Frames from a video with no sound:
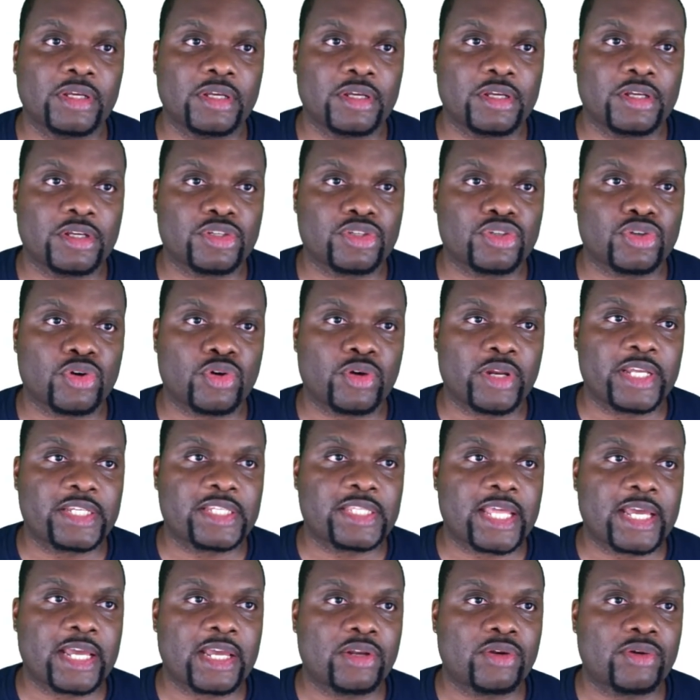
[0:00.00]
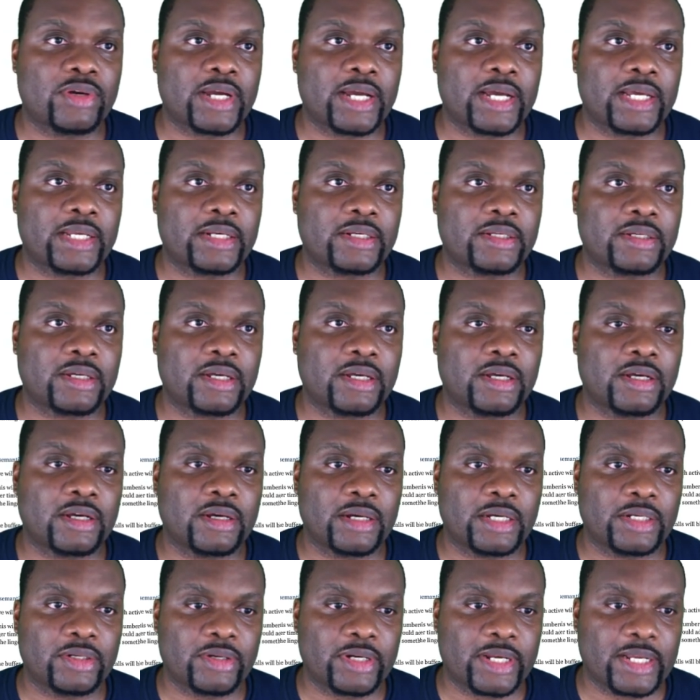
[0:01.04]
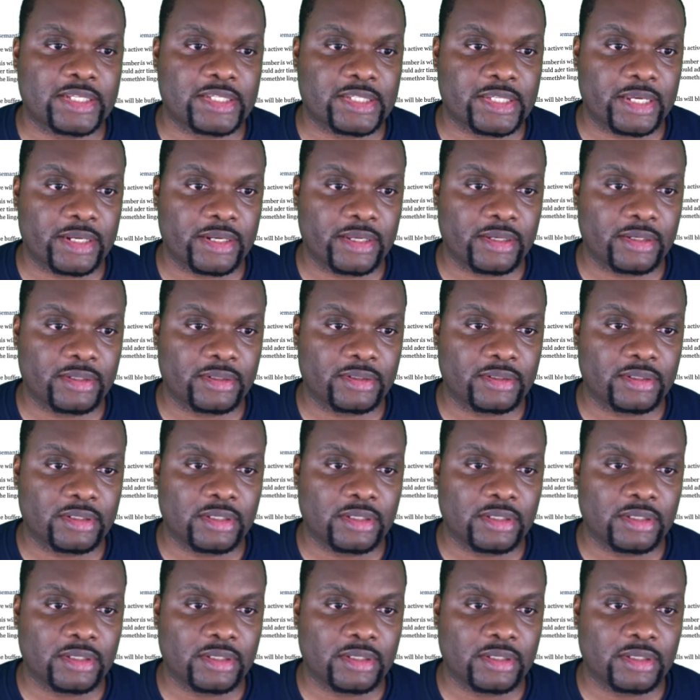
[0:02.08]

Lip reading: So let's take a look at another setting.